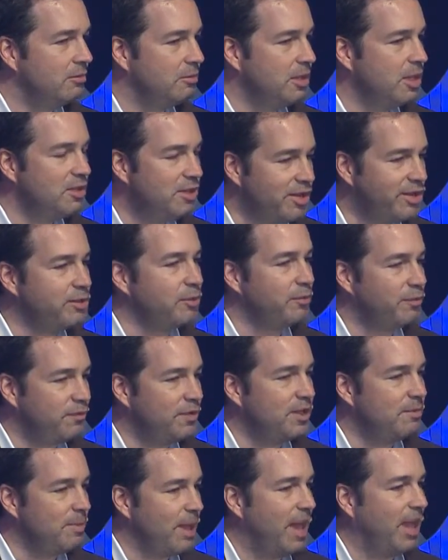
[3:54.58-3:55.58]
initial
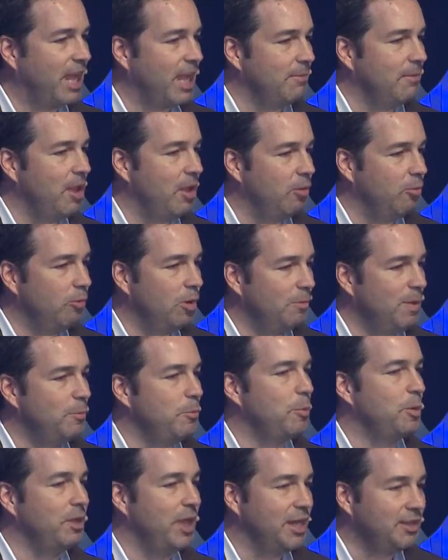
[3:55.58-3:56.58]
feedback about what people
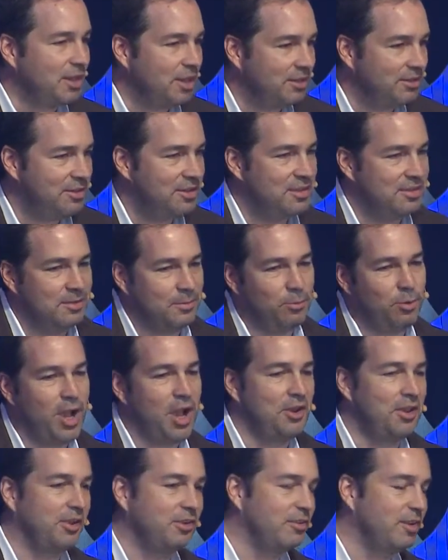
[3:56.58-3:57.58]
would like to see in the
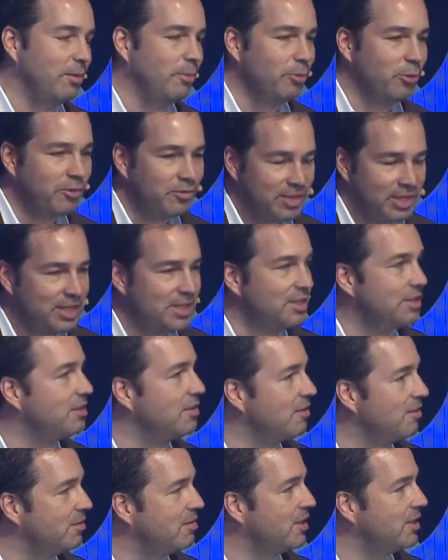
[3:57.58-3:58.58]
product, number of
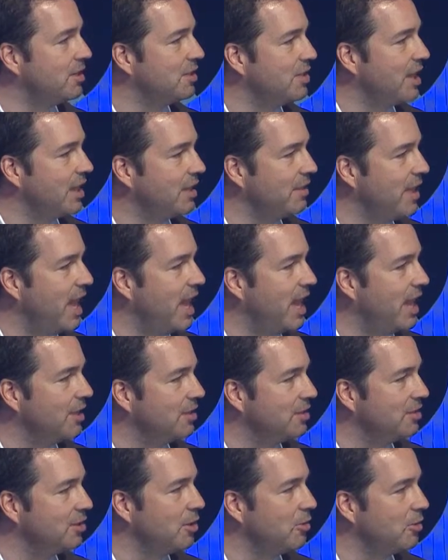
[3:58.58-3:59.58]
adhesives, things like
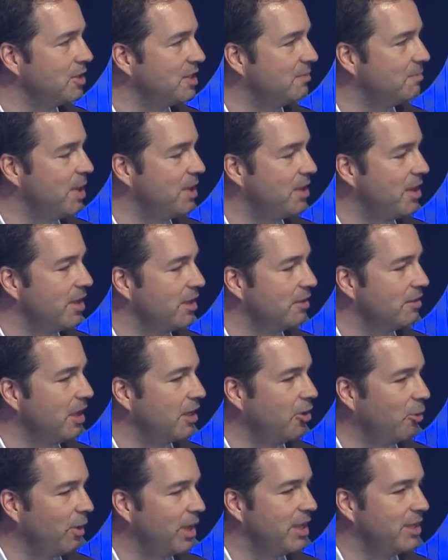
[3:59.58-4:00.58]
that. So it's been a
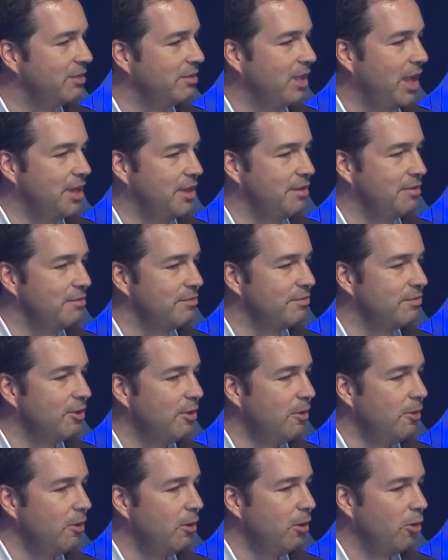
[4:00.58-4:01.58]
great kind of
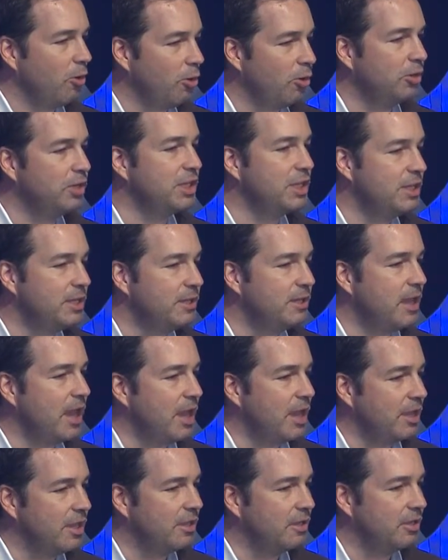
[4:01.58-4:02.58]

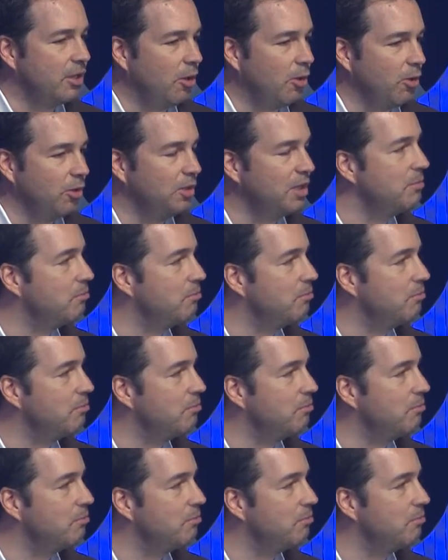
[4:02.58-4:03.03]
early